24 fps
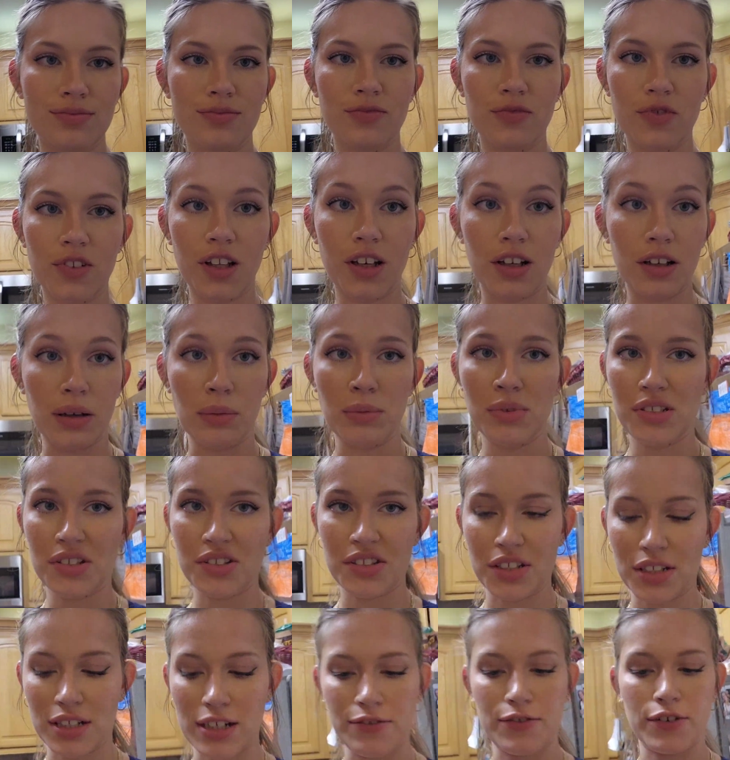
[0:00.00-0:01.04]
Vlog, I'm so
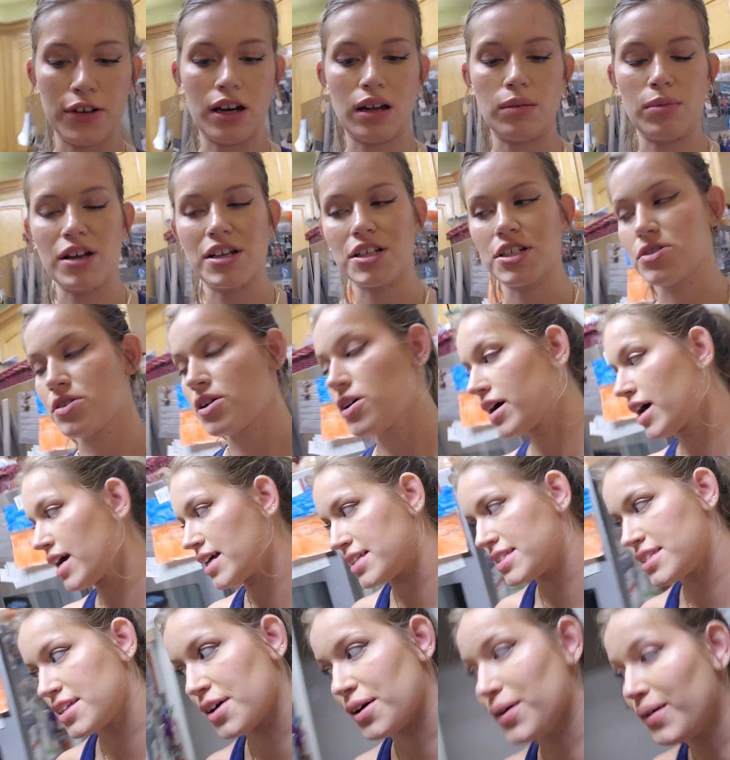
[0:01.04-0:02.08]
sorry I forgot about you. Okay,
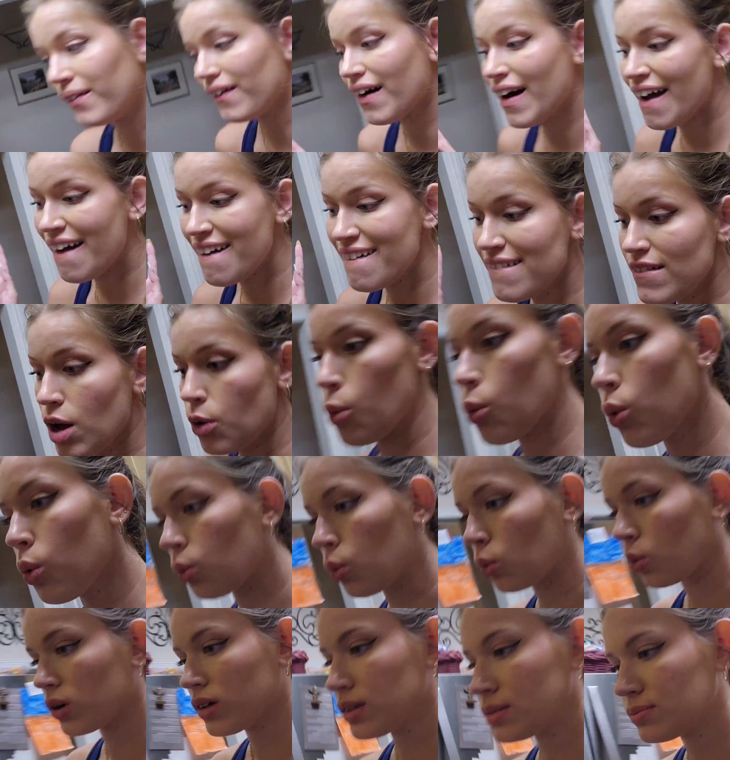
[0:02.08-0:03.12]
so, woo!